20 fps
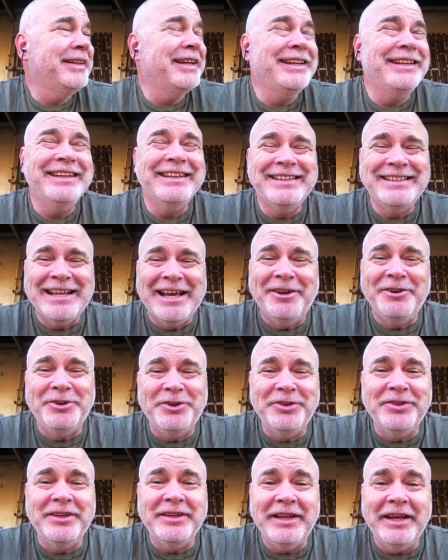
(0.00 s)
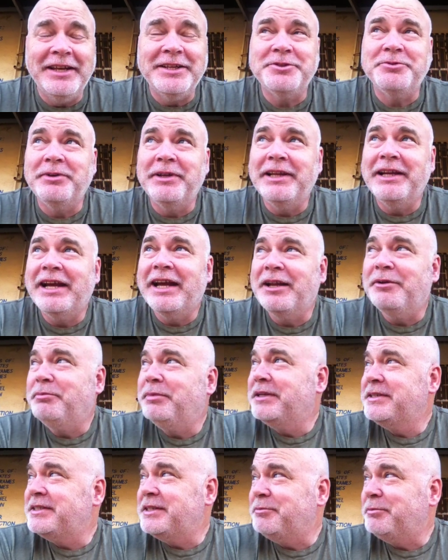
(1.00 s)
Indian Town during the day is really kind of
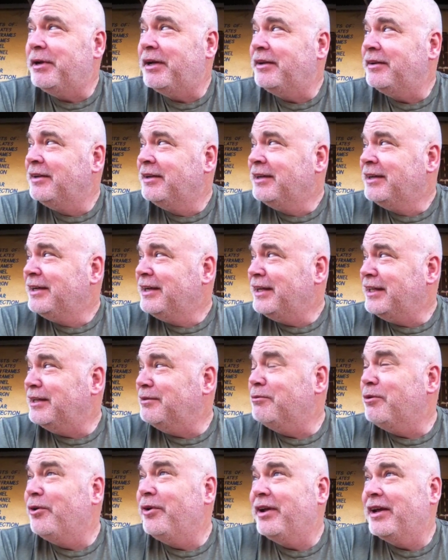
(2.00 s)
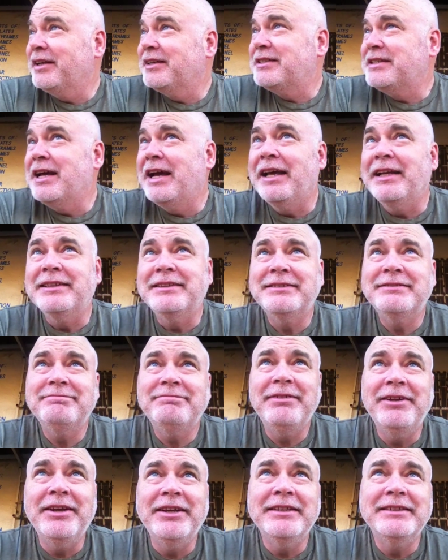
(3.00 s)
busy, but in the morning it's nice.
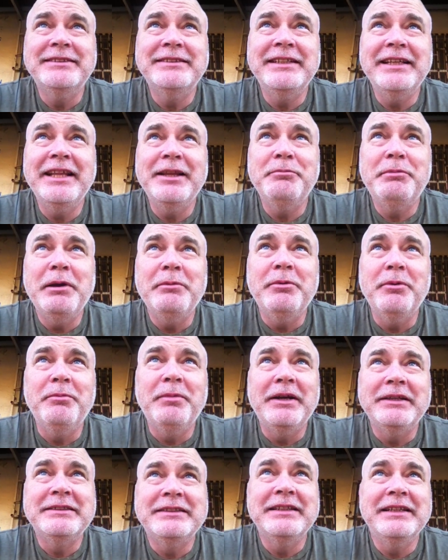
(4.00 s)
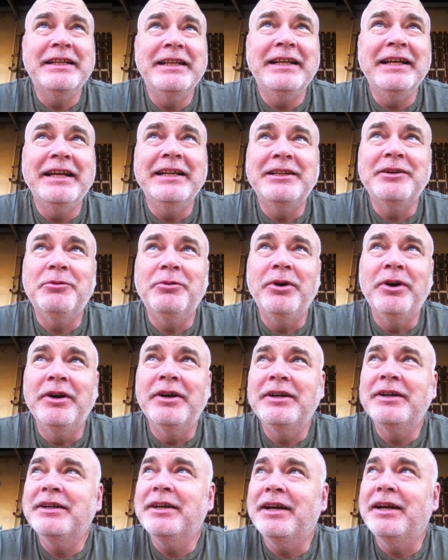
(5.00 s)
You can see the people bustling you to get to work.
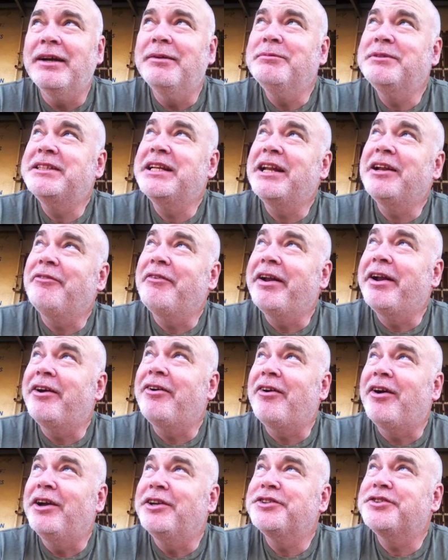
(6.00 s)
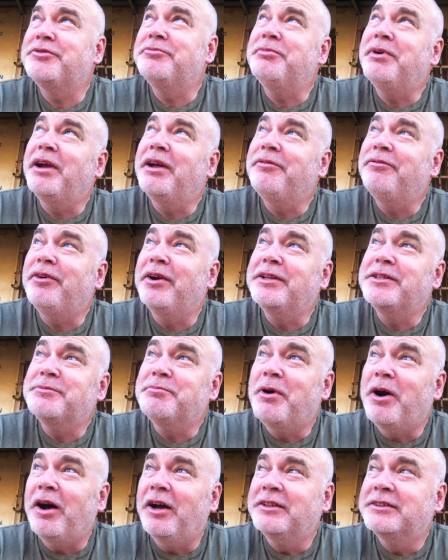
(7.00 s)
I'm sitting right across from my friend's
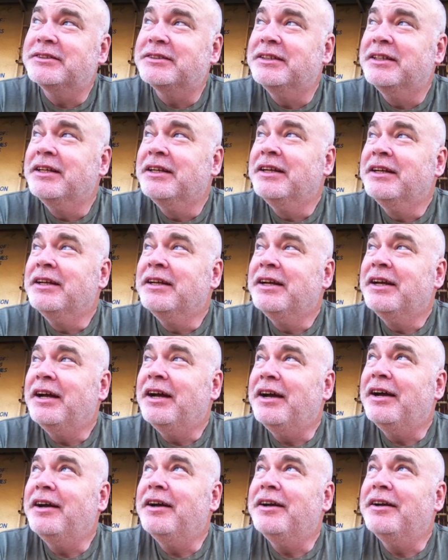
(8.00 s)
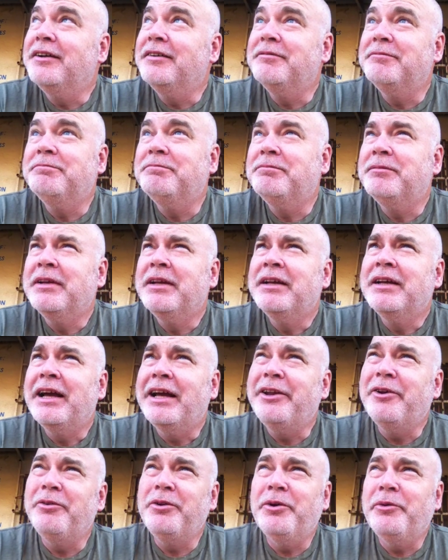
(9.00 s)
mosque. Uh,
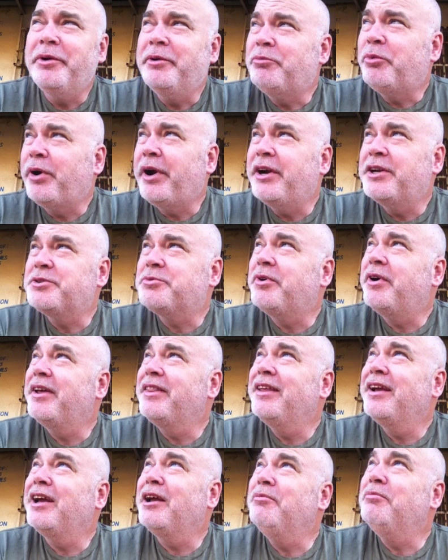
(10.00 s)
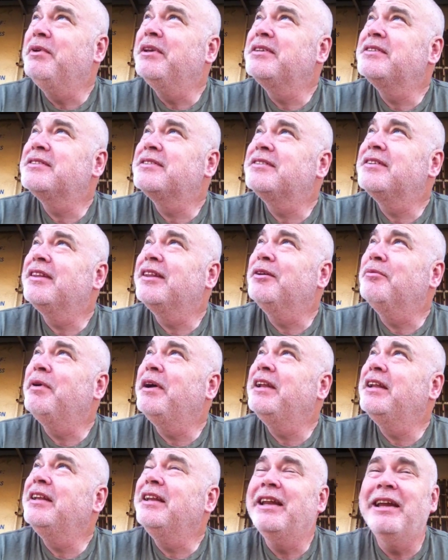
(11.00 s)
I don't know when prayers were. I think I missed them.
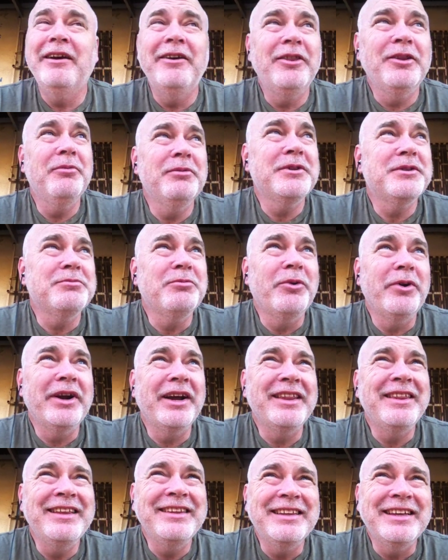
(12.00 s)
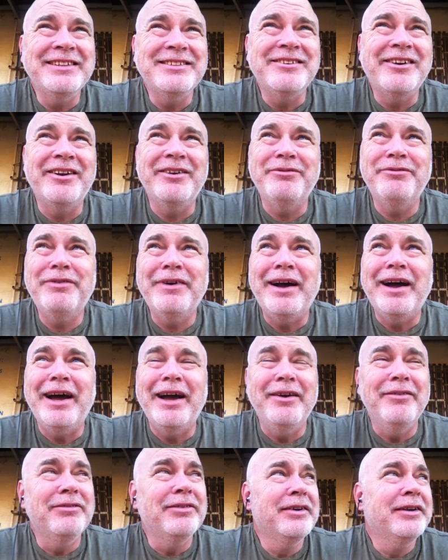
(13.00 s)
I didn't hear them this morning. I think they start at
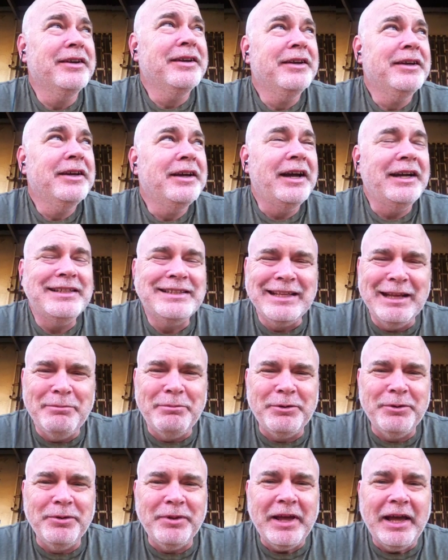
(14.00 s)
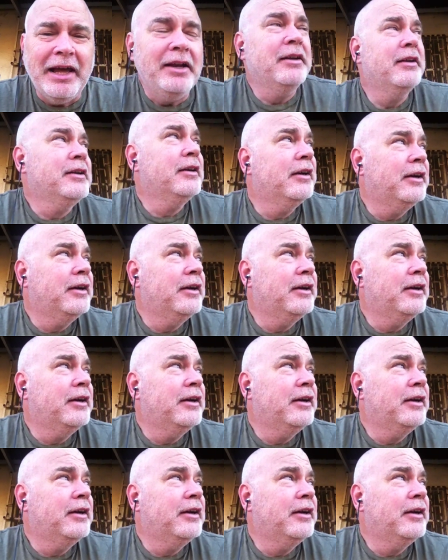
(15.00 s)
5. I slept through that.